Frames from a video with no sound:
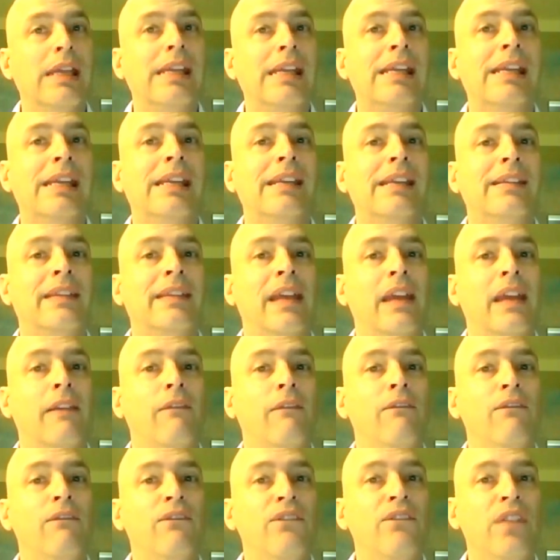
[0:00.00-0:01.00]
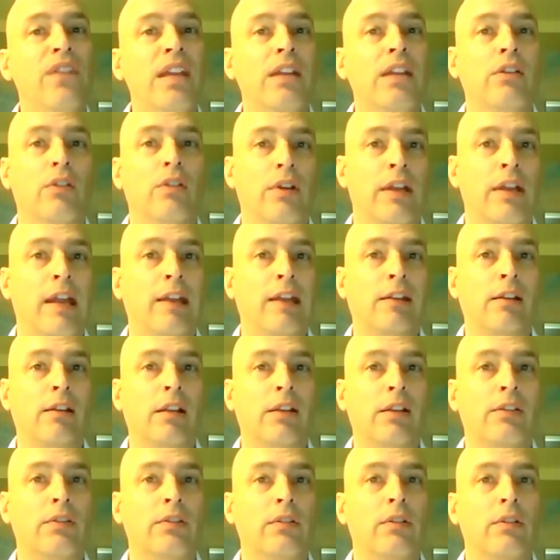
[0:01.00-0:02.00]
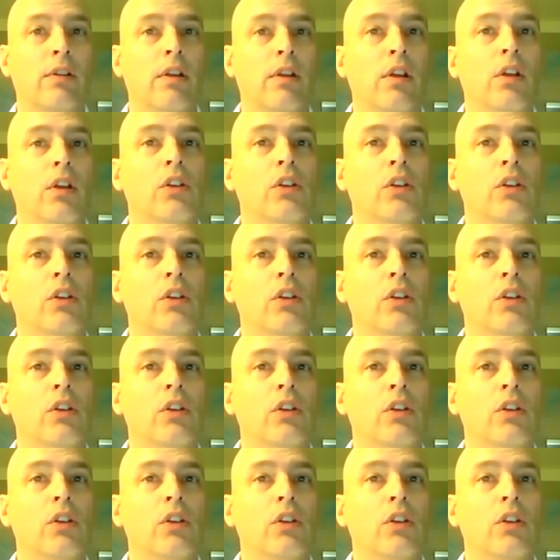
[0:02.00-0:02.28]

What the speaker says: It is a feeder calculation.